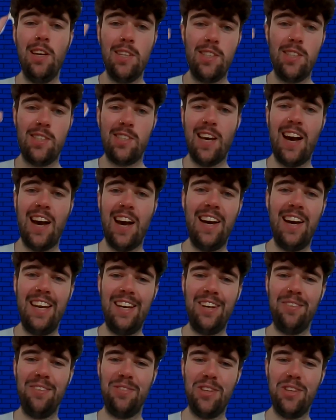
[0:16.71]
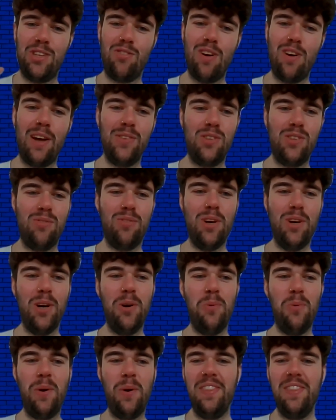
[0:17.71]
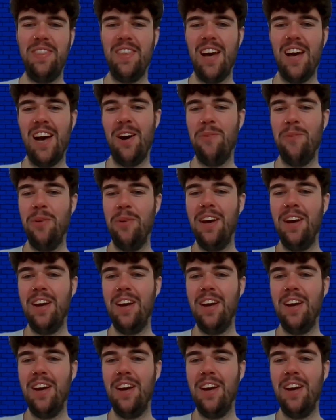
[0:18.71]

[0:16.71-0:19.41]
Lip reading: signing of the transfer window.